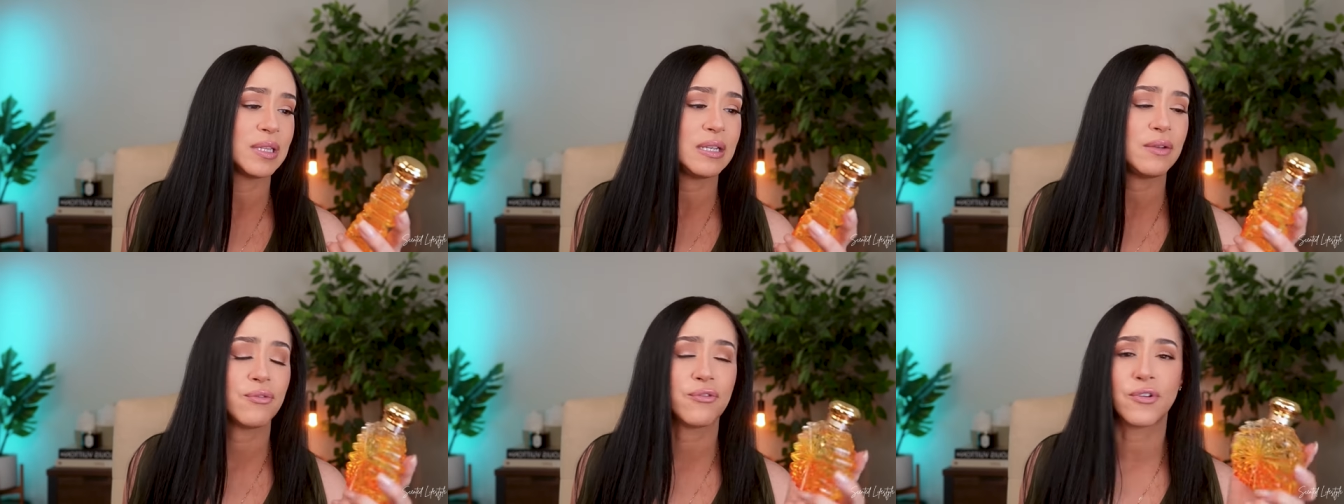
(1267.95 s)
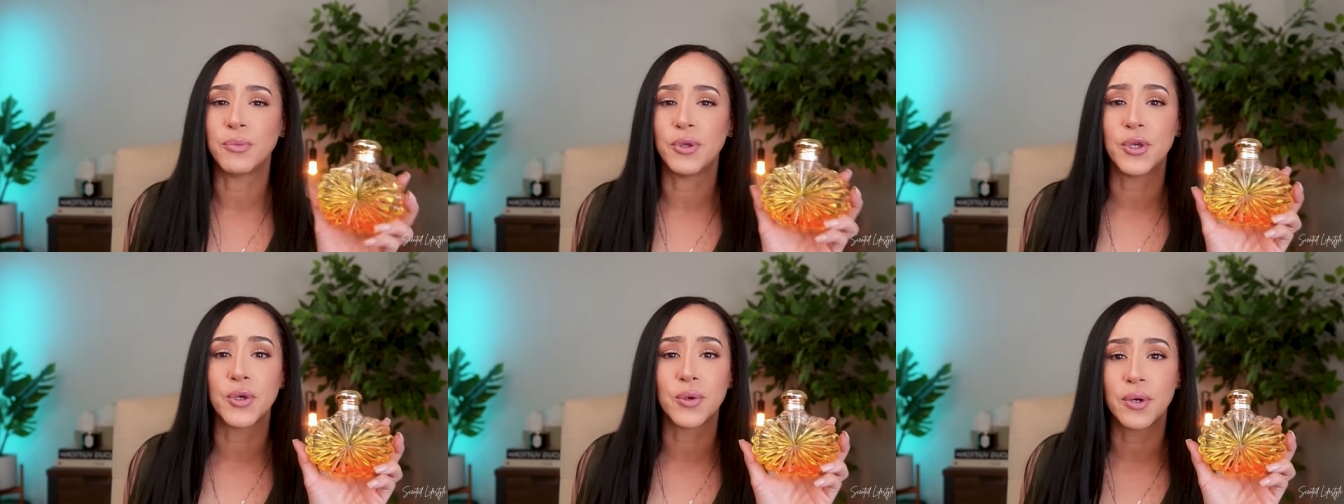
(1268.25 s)
I
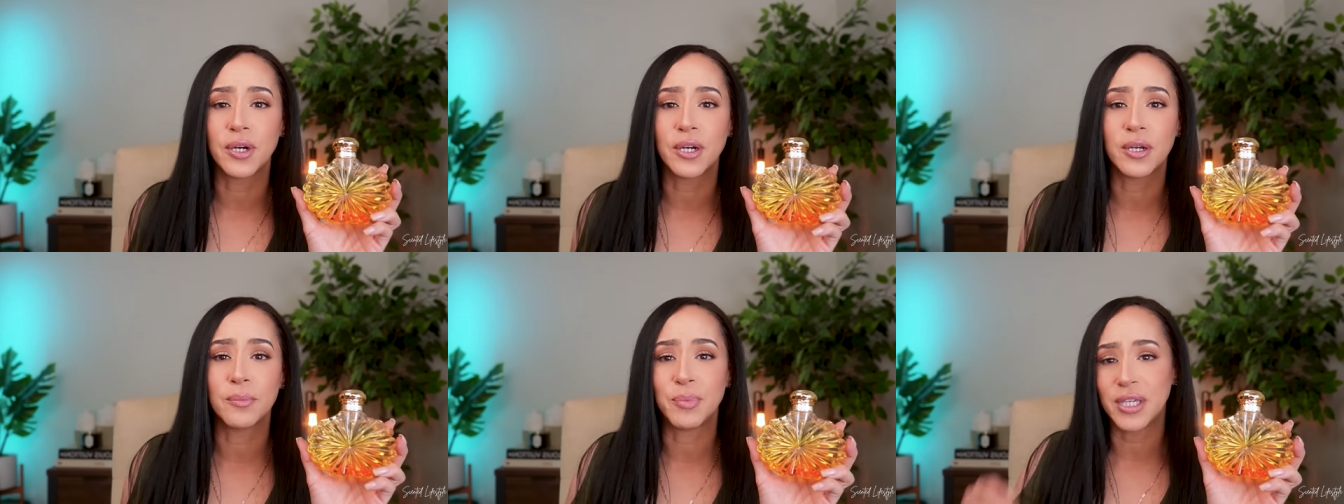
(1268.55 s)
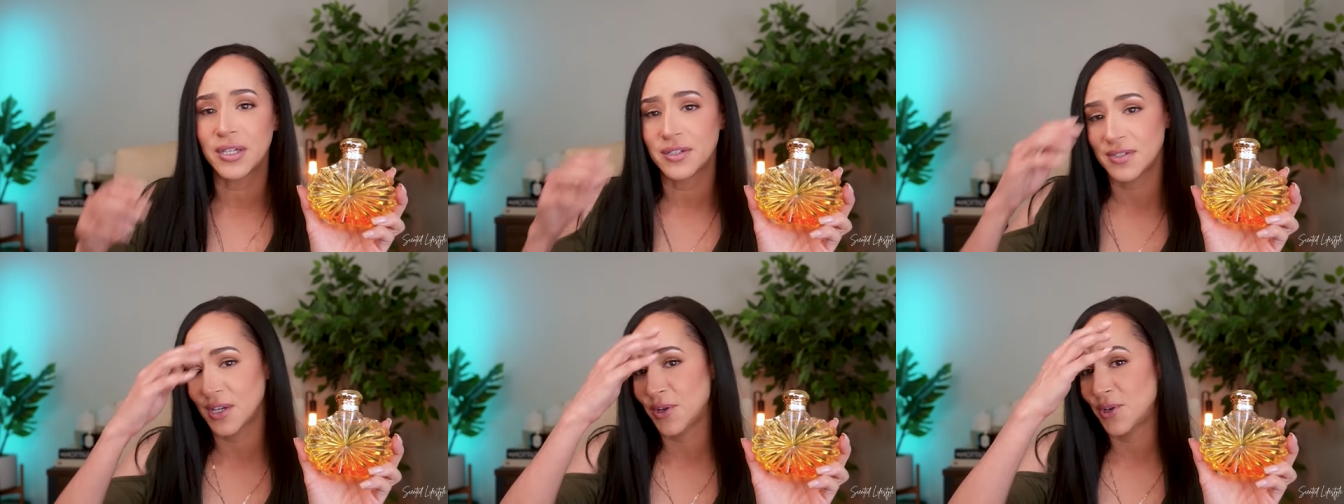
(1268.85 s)
believe, from
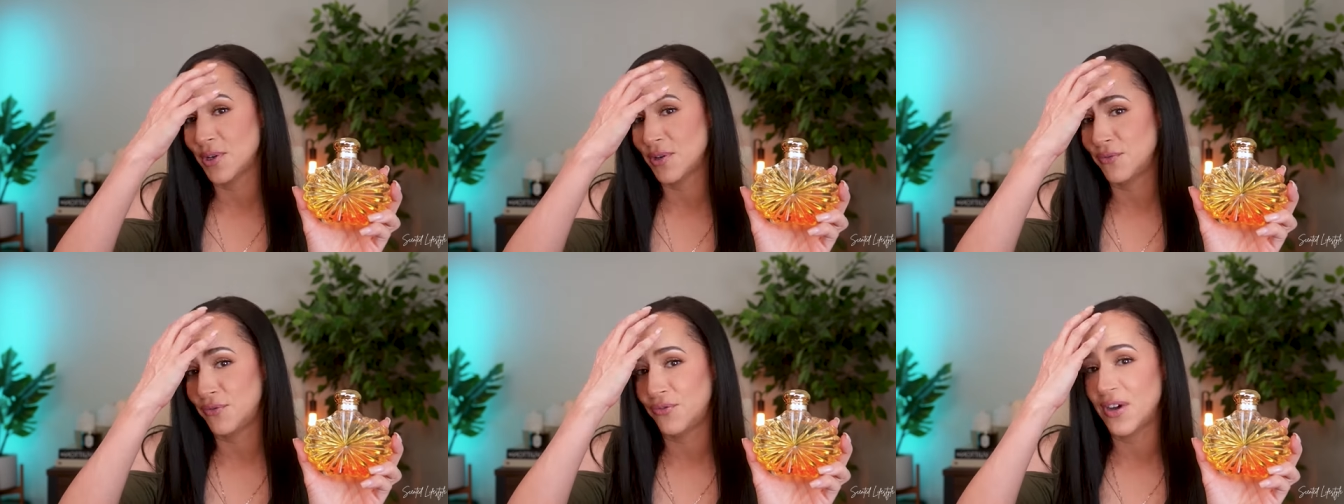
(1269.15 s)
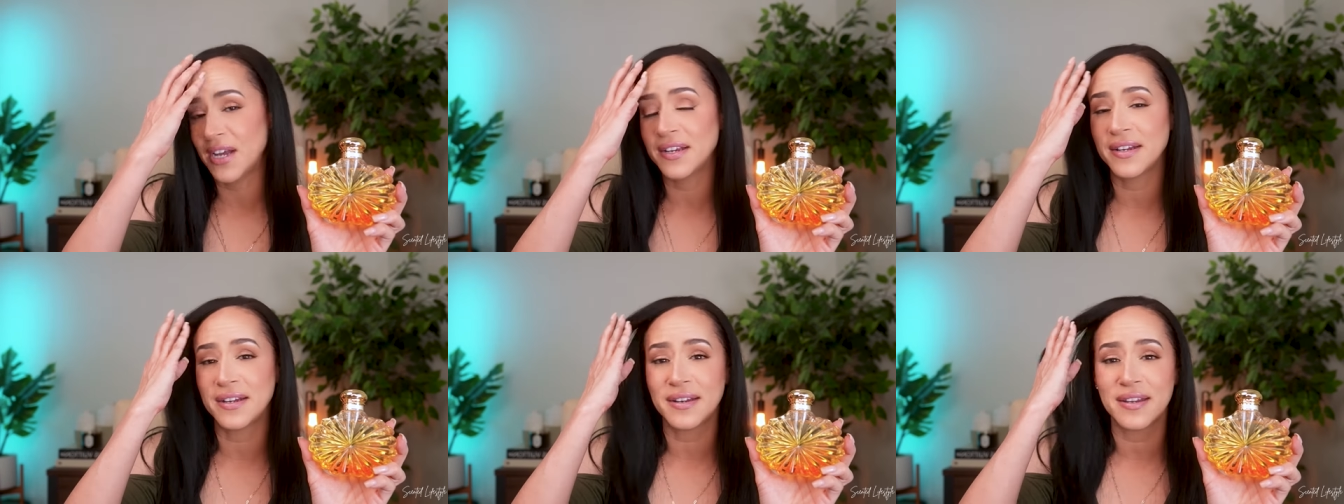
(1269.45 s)
Europe because I
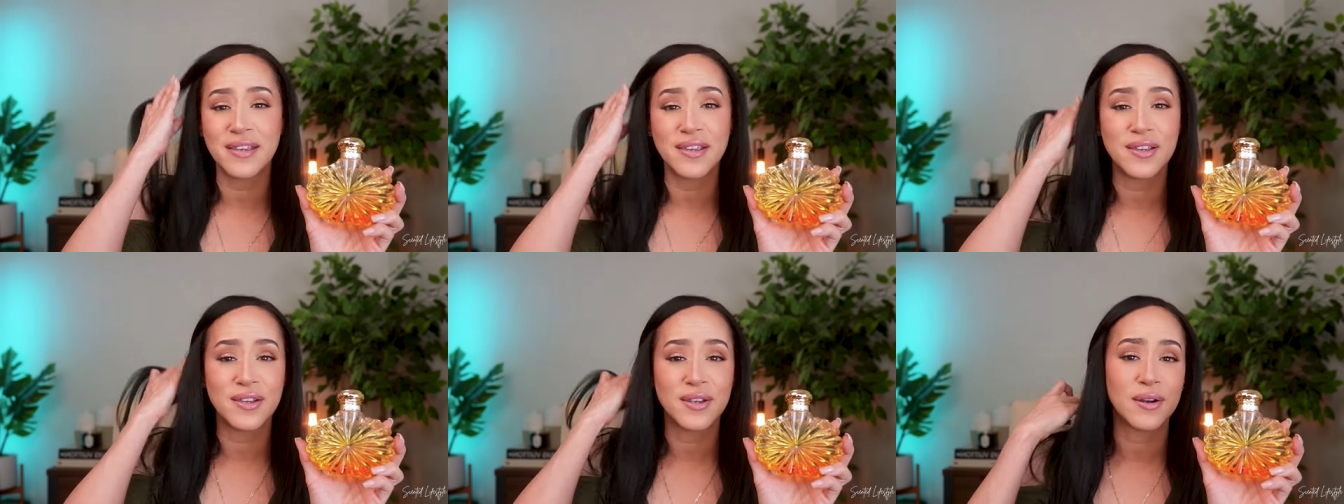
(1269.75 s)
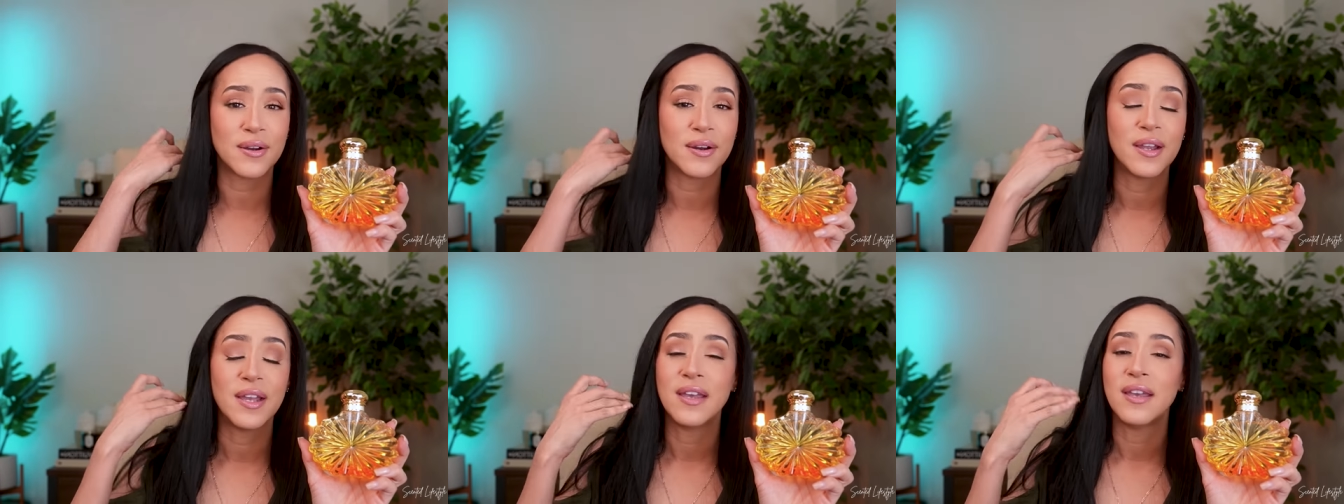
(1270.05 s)
couldn't find it
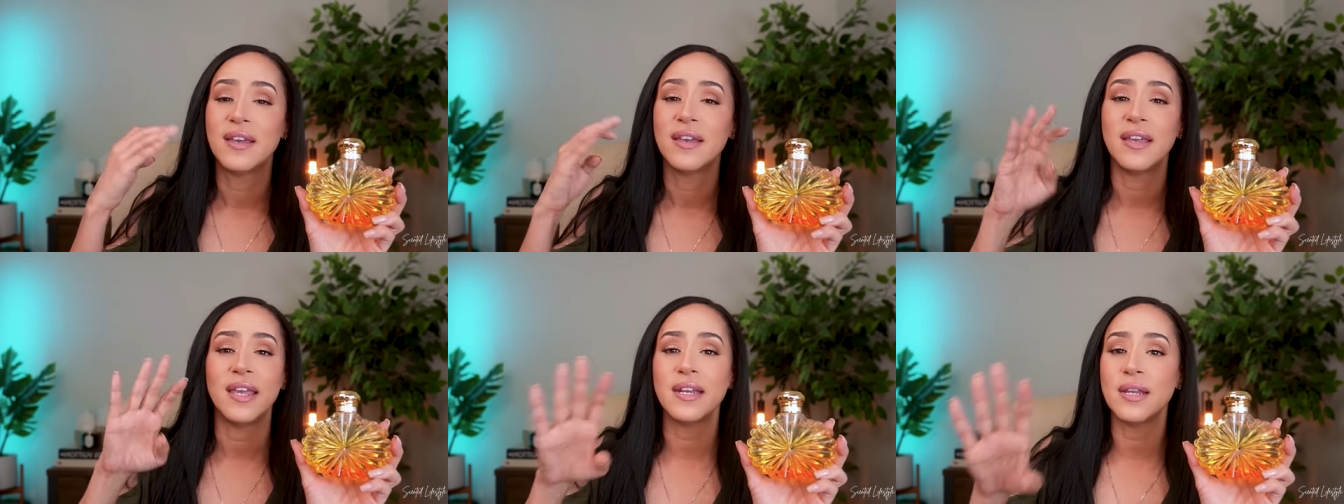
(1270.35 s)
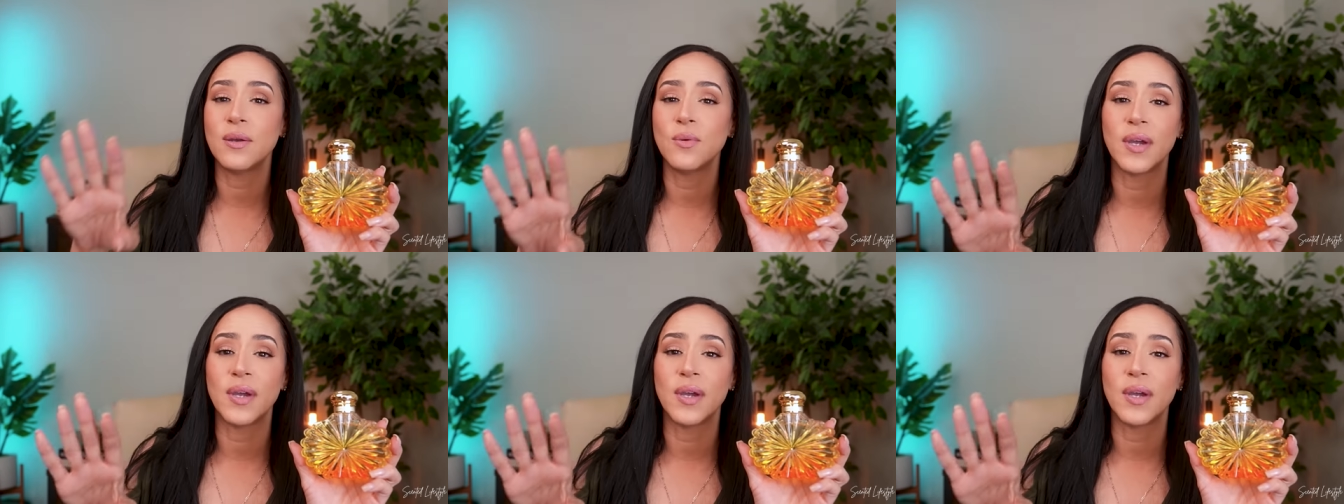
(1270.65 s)
here.